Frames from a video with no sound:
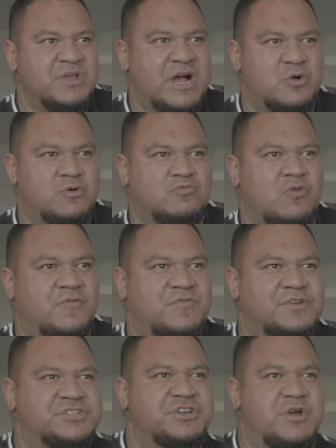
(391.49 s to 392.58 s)
A good raw
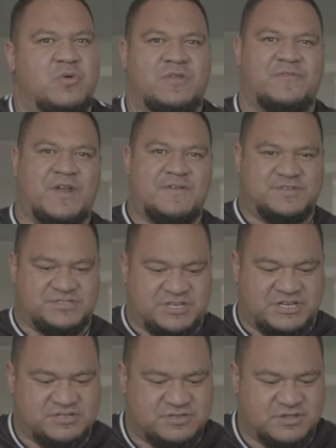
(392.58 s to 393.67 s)
fish, you know, all the flavors
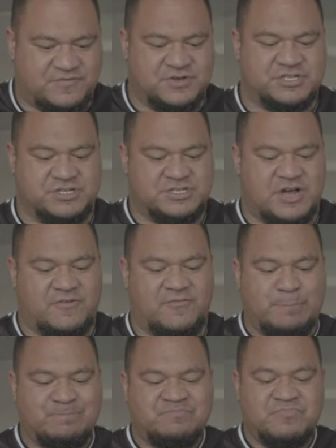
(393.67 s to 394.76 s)
sink into the fish itself,
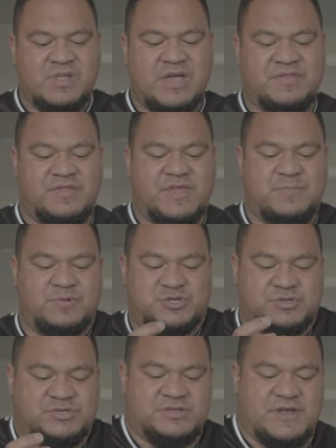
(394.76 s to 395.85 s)
and then that
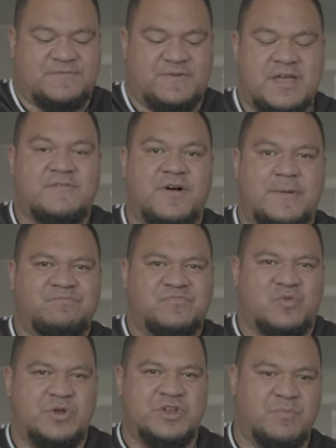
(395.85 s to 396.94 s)
produces that flavor
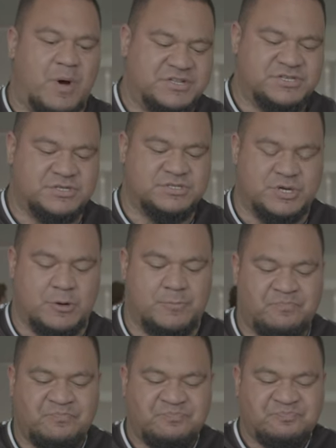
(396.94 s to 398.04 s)
for when you bite in. So
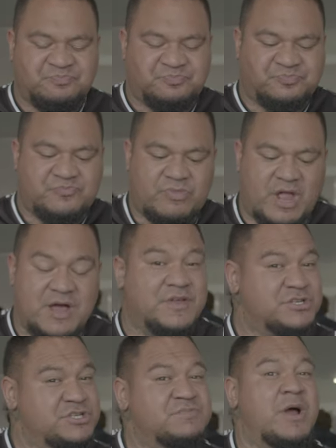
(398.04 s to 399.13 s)

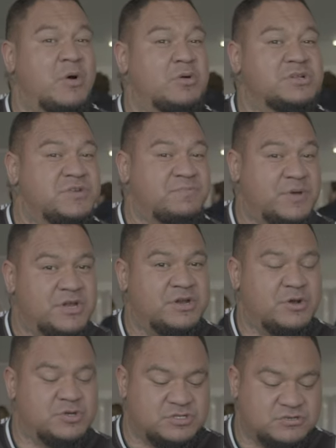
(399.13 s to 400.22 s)
that's just my honest opinion,
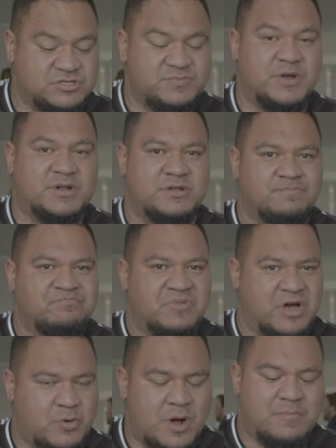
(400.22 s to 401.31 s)
no disrespect.
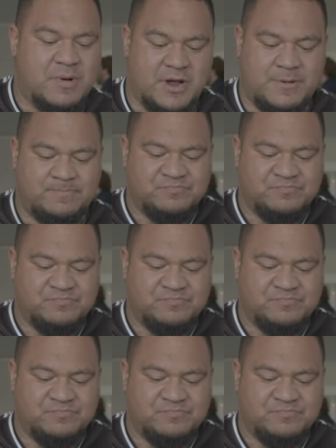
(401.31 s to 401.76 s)
Aroha mai.